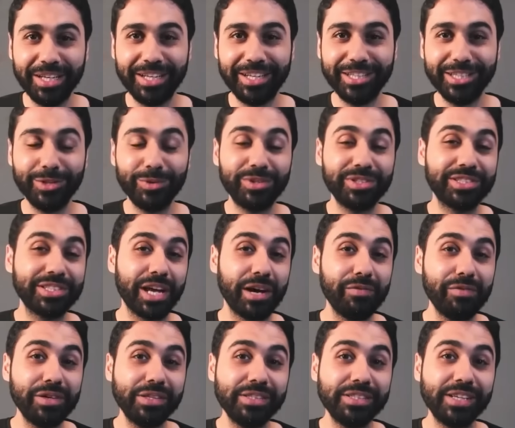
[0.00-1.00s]
You'll
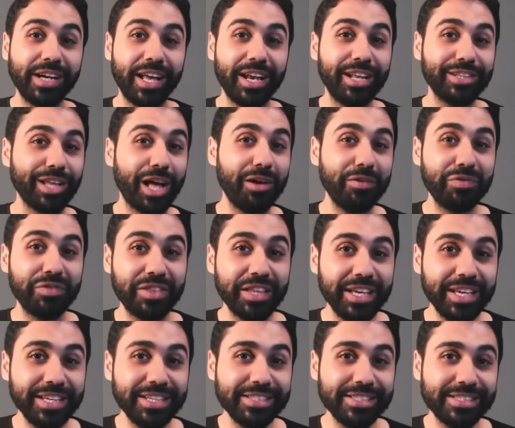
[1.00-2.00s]
discover a lot of
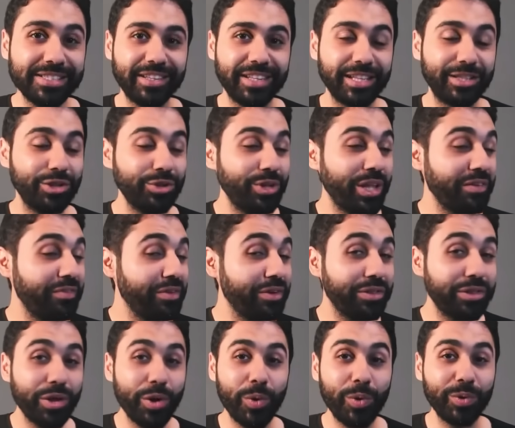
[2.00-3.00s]
things that you never
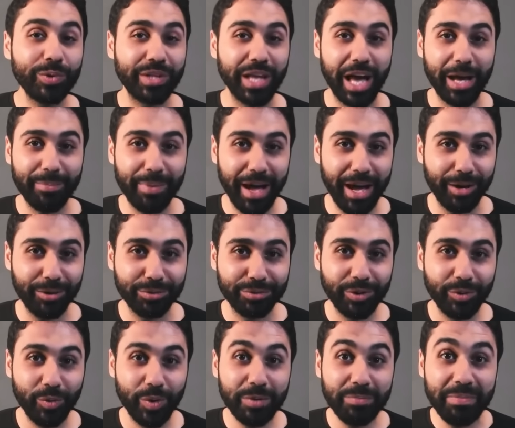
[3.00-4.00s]
thought about
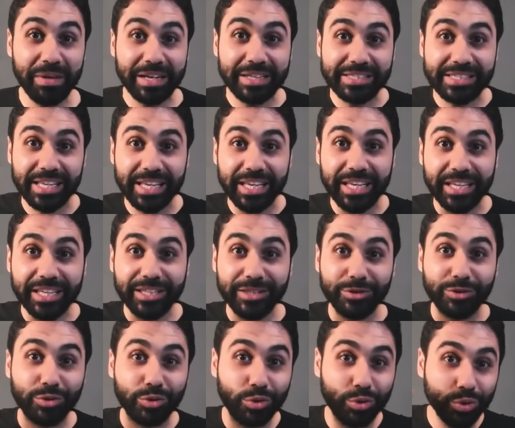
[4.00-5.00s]
when mixing
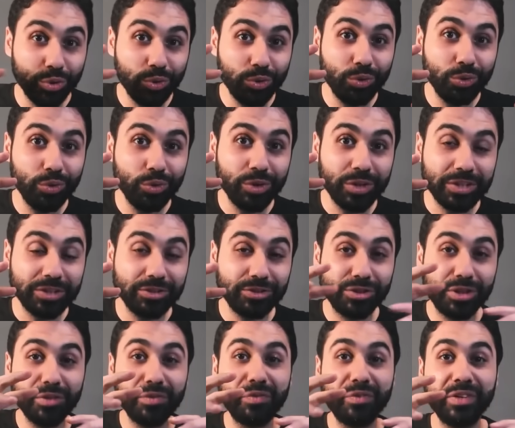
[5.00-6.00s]
2
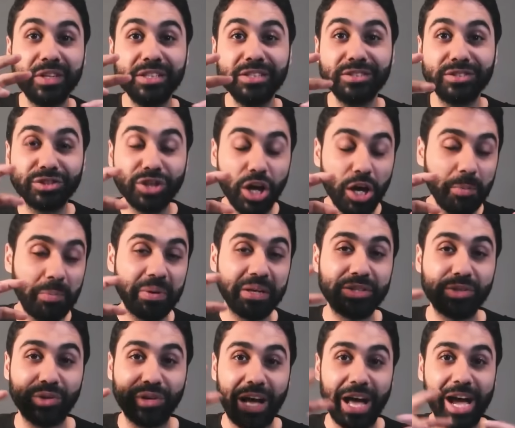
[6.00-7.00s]
different
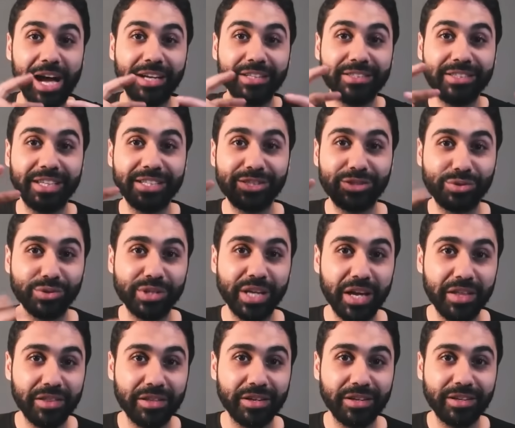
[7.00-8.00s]
topics or ideas
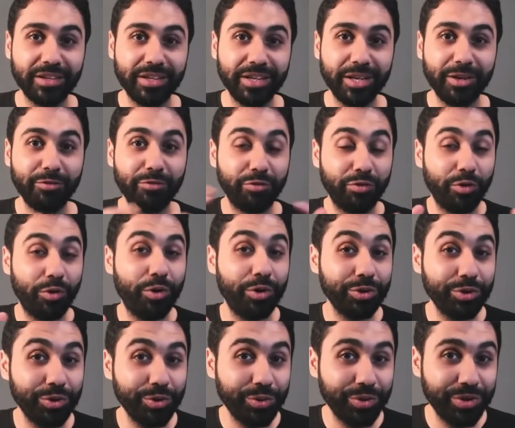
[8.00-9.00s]
together for your